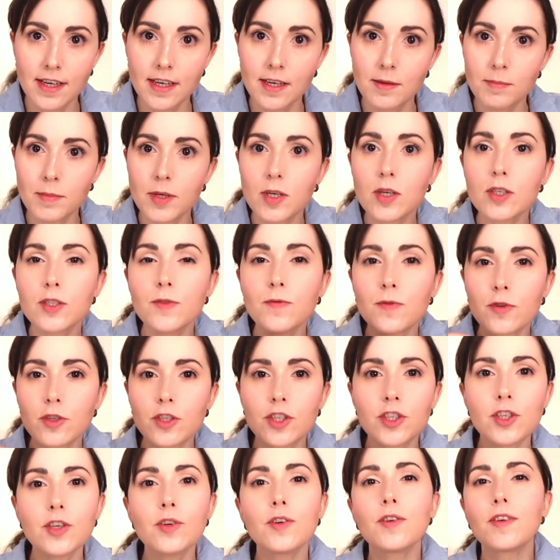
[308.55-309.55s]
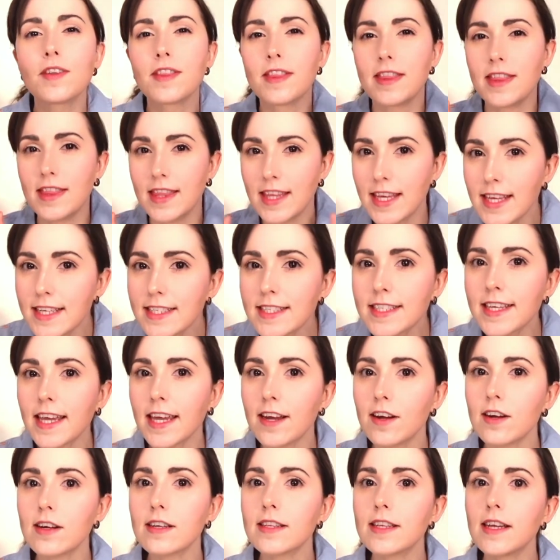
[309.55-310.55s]
because for sure this
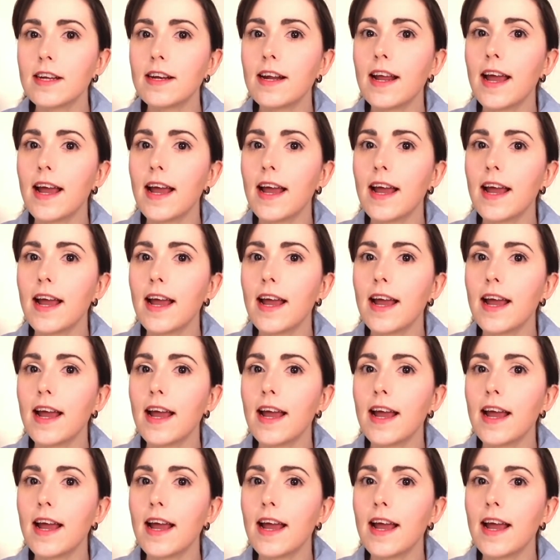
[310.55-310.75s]
character